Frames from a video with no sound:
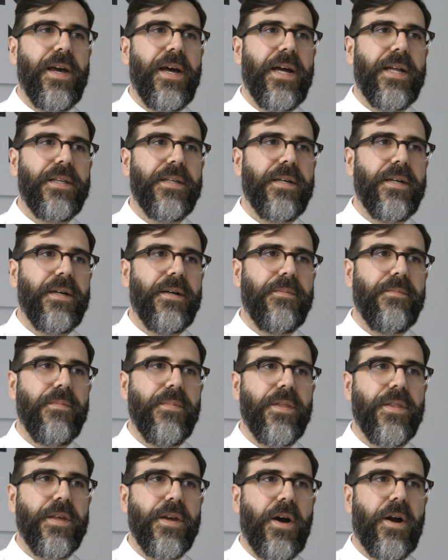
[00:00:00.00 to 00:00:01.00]
that um,
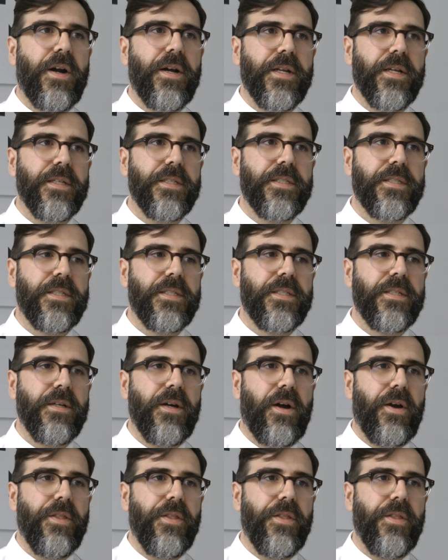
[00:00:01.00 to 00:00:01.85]
the artists